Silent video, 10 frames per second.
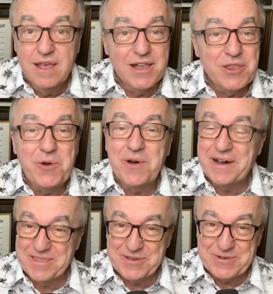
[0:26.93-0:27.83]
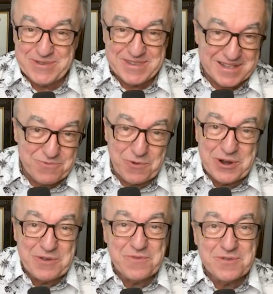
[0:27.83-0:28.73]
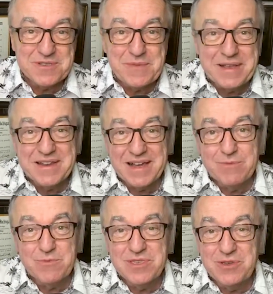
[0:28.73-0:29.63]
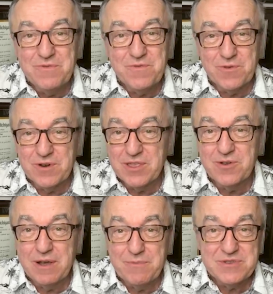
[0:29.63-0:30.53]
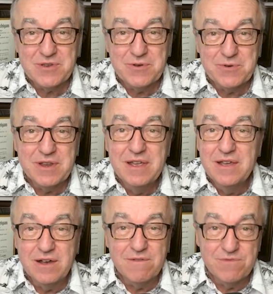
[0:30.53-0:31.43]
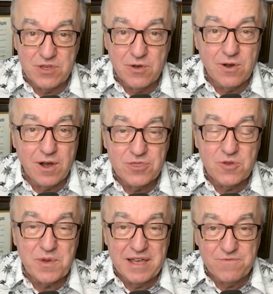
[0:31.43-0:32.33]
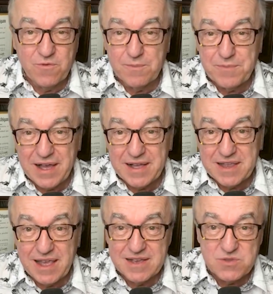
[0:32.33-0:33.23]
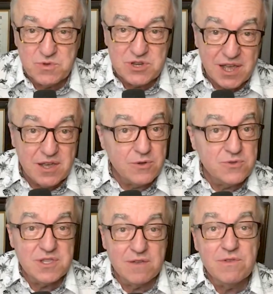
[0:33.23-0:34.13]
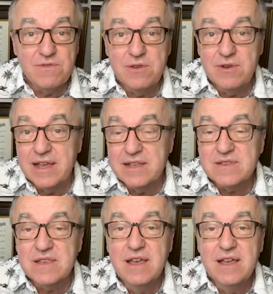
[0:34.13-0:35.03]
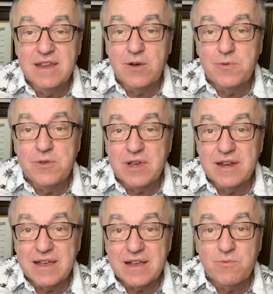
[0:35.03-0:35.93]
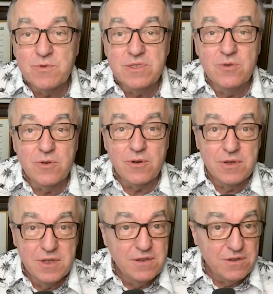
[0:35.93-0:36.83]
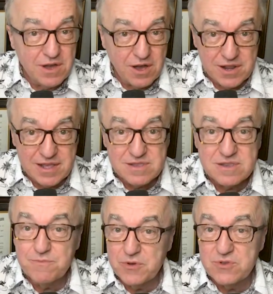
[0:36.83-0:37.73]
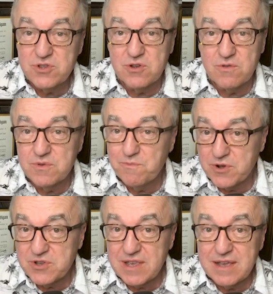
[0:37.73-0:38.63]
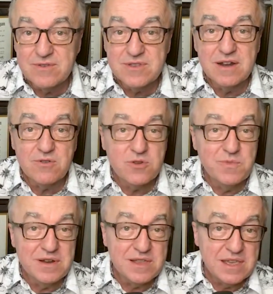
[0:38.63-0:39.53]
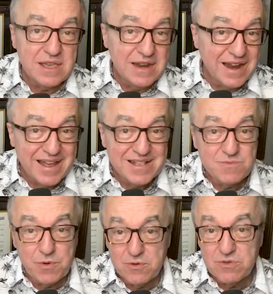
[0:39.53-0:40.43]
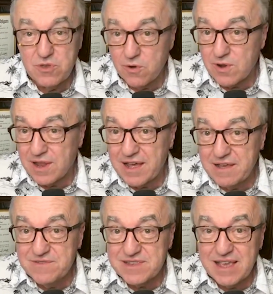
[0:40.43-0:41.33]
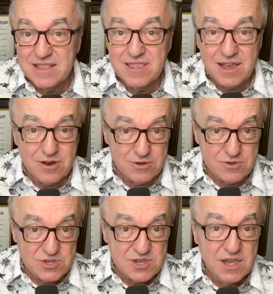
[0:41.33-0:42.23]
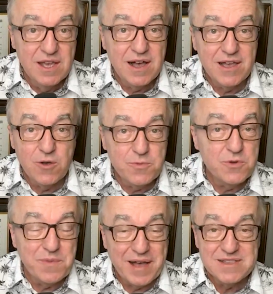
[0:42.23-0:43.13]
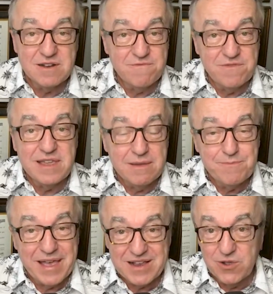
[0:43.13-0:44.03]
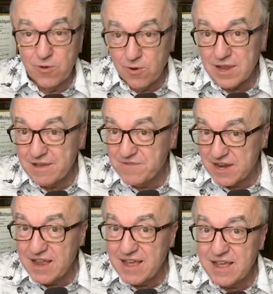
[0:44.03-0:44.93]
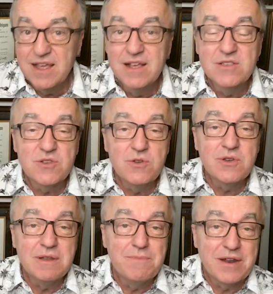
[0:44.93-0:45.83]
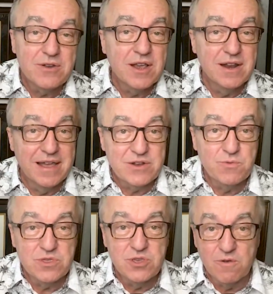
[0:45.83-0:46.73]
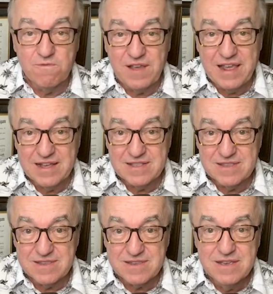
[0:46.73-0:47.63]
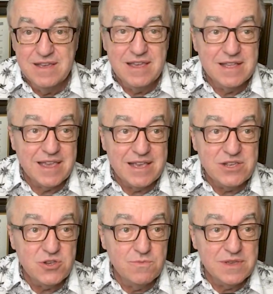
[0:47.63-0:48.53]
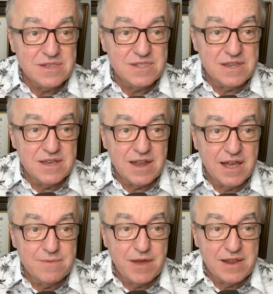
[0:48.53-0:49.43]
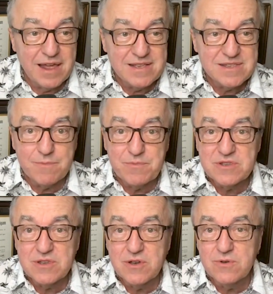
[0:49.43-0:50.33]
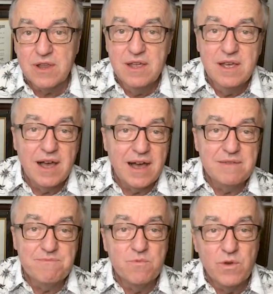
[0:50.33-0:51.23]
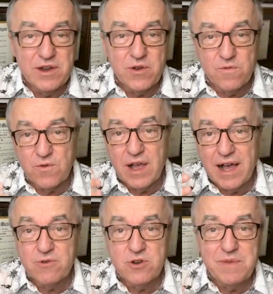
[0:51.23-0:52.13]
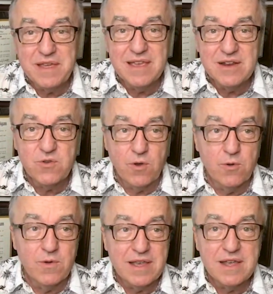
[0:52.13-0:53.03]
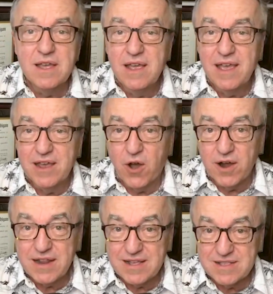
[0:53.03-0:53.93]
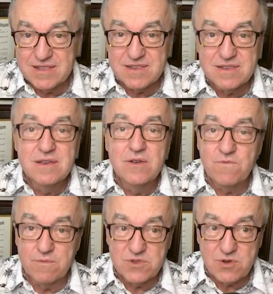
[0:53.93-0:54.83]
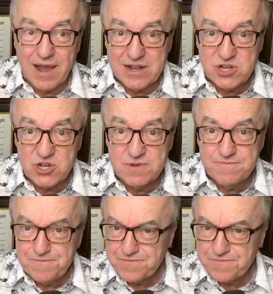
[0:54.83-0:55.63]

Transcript: Hello, authors. It's wonderful to spend time with you for another episode of the Your Author Platform podcast, which I host every few days to help you connect with your audience, boost your book sales, and ultimately enhance both your lives and theirs. I hope to positively impact your life today so you can better connect with your fans. In case you missed it, on my last episode, I went over how to begin growing an audience from scratch.